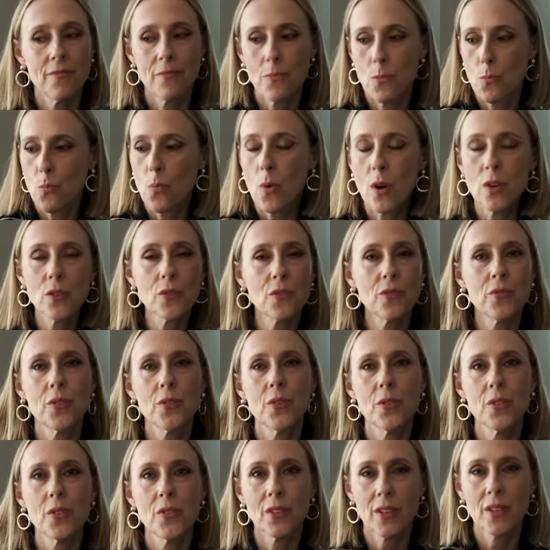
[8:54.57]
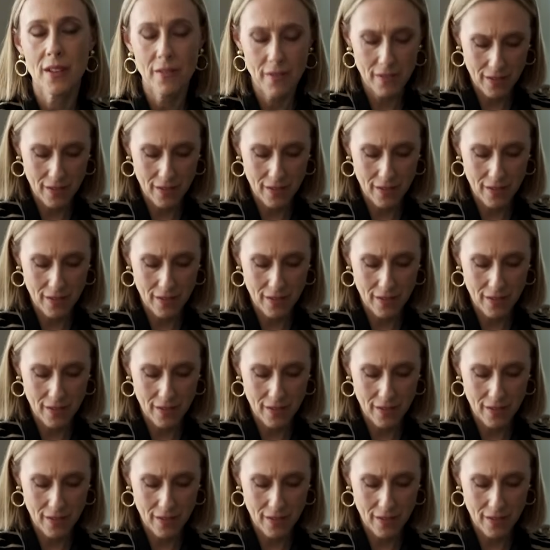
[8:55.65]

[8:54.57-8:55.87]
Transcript: wonderful